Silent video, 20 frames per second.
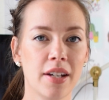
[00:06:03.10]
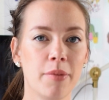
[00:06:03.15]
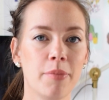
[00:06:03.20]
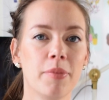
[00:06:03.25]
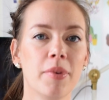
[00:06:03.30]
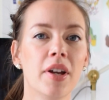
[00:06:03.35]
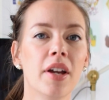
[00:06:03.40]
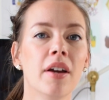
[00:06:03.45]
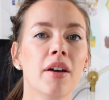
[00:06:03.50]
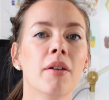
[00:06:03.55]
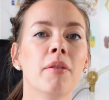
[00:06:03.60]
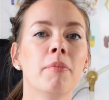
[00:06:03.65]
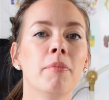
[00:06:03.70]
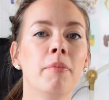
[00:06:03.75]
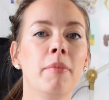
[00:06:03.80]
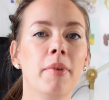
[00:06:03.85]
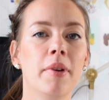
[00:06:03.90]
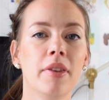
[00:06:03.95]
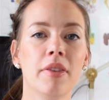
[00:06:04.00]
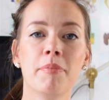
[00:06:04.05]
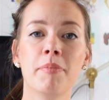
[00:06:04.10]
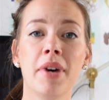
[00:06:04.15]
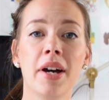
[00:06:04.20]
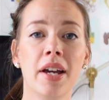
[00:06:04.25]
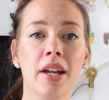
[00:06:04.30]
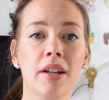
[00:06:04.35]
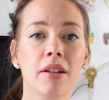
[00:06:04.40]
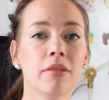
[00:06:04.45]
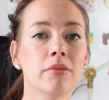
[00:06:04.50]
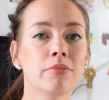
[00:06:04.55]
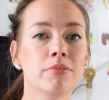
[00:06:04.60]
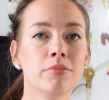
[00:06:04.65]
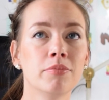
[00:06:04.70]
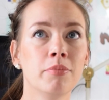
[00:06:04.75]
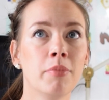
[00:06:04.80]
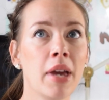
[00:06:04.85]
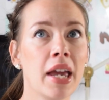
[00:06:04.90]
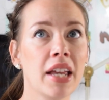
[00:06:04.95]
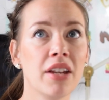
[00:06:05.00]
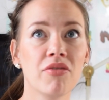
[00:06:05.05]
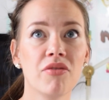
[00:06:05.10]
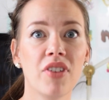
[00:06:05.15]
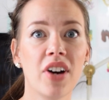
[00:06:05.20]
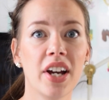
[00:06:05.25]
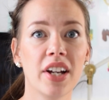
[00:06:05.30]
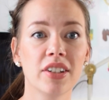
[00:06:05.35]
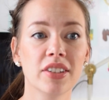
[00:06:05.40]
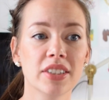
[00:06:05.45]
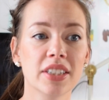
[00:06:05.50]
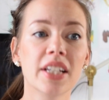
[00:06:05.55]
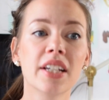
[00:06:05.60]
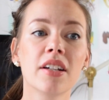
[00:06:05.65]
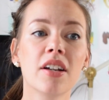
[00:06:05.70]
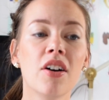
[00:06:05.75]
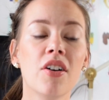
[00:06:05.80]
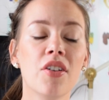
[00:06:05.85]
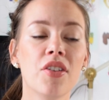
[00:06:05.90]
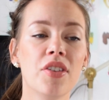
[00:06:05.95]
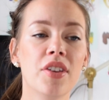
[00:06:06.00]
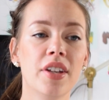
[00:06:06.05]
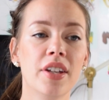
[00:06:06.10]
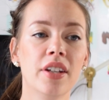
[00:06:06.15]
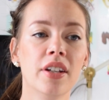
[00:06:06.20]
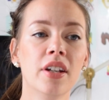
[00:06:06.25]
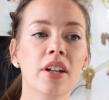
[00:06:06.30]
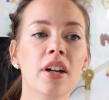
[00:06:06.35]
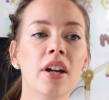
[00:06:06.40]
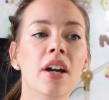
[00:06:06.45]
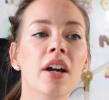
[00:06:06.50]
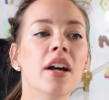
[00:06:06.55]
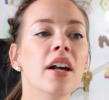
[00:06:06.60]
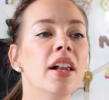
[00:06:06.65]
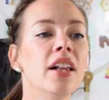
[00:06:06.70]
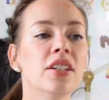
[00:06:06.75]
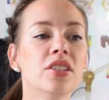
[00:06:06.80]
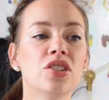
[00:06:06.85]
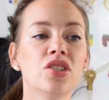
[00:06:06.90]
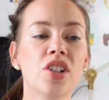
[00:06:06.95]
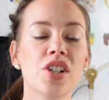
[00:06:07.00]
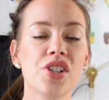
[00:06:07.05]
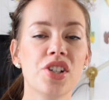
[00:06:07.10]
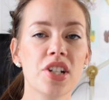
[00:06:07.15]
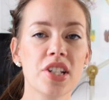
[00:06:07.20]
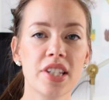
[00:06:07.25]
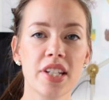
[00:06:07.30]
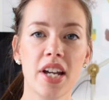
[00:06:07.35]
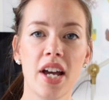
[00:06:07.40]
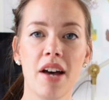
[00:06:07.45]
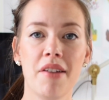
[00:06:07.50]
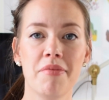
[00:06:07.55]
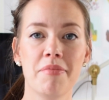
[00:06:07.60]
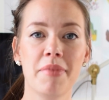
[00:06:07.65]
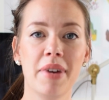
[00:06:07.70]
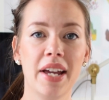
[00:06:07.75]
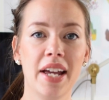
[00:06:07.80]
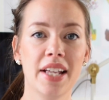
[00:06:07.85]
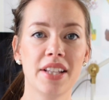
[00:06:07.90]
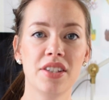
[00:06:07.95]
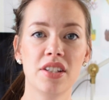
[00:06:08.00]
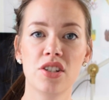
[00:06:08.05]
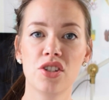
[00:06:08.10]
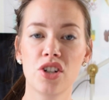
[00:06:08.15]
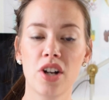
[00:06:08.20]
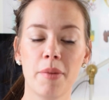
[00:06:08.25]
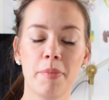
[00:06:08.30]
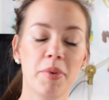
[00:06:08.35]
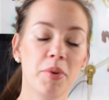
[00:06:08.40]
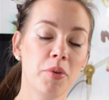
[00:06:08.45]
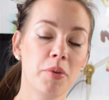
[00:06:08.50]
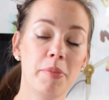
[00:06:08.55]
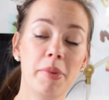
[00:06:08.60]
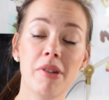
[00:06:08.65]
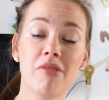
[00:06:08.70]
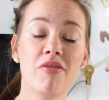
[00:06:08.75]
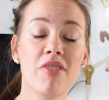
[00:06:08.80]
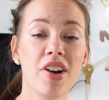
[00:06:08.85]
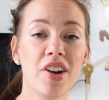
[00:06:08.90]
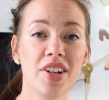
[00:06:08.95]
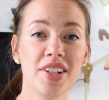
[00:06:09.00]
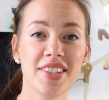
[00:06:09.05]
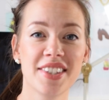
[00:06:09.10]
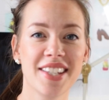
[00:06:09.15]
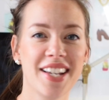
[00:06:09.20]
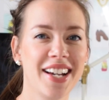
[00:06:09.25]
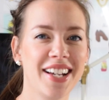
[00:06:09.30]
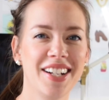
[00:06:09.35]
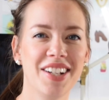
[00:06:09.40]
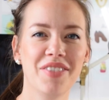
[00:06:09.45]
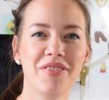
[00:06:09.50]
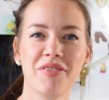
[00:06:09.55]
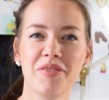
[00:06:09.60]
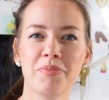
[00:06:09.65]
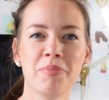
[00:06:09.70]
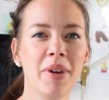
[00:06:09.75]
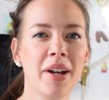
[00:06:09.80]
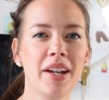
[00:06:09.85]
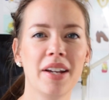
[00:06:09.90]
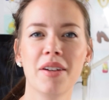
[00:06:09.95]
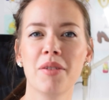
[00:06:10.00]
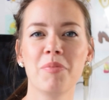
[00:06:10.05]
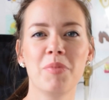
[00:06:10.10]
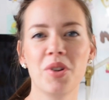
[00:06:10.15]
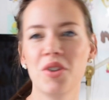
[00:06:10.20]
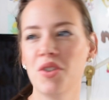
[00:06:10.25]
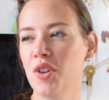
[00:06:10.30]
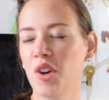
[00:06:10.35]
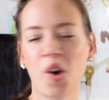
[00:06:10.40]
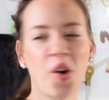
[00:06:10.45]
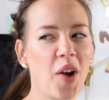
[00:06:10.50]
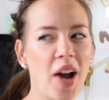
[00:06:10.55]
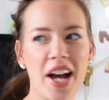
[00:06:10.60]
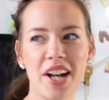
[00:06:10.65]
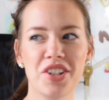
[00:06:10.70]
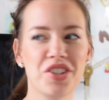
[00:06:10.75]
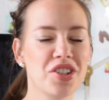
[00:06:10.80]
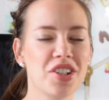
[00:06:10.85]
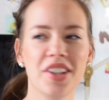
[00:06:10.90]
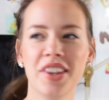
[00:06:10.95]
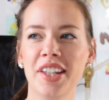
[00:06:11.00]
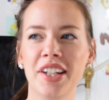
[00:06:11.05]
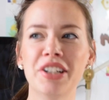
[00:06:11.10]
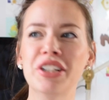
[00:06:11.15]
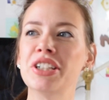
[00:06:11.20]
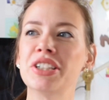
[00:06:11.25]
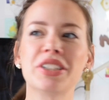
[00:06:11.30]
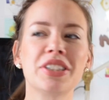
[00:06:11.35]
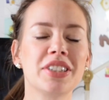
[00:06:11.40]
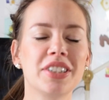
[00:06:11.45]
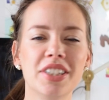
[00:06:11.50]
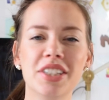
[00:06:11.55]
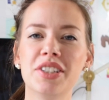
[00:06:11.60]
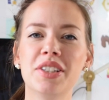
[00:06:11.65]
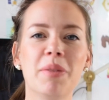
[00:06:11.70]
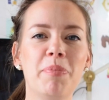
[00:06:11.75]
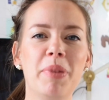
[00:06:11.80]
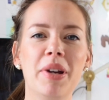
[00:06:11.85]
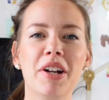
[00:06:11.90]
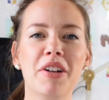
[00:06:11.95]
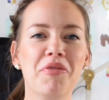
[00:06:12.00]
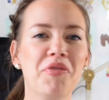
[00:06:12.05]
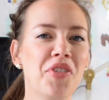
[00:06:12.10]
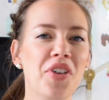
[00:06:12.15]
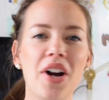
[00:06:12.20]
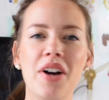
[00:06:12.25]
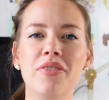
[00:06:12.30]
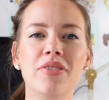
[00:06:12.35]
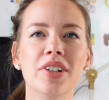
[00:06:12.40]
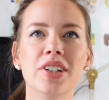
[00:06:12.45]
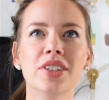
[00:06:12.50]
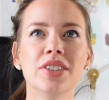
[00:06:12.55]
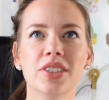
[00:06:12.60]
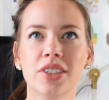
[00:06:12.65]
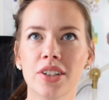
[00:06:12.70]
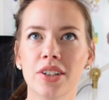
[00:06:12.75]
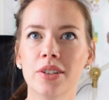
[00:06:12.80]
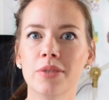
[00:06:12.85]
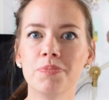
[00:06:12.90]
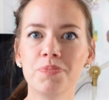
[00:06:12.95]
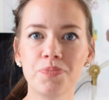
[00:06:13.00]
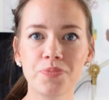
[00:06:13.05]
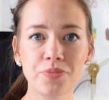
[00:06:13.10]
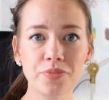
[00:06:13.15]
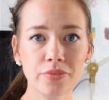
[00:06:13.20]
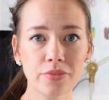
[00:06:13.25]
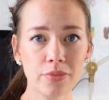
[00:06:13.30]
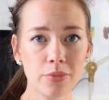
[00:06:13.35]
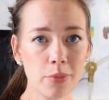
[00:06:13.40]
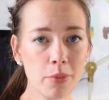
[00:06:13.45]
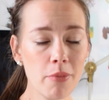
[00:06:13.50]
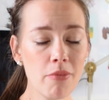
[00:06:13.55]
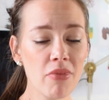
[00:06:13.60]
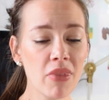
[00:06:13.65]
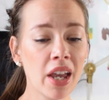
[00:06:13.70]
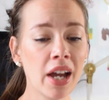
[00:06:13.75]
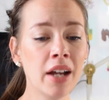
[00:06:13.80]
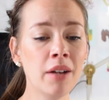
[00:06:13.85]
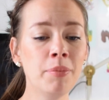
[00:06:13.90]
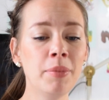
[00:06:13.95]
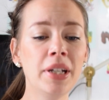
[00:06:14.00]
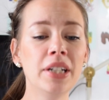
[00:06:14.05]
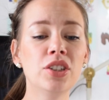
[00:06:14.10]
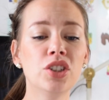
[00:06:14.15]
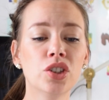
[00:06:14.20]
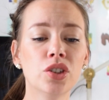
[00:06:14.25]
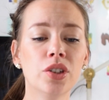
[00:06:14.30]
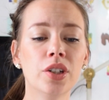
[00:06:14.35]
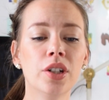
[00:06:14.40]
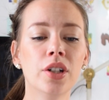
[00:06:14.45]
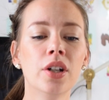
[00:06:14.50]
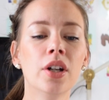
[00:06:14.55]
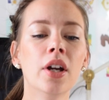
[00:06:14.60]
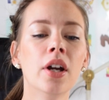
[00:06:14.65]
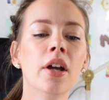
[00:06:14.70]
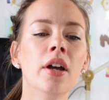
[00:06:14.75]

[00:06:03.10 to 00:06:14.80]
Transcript: up my main files, like all the illustrations I have in my Etsy shop. It would be very sad if my computer crashed and they just disappeared forever. So I made sure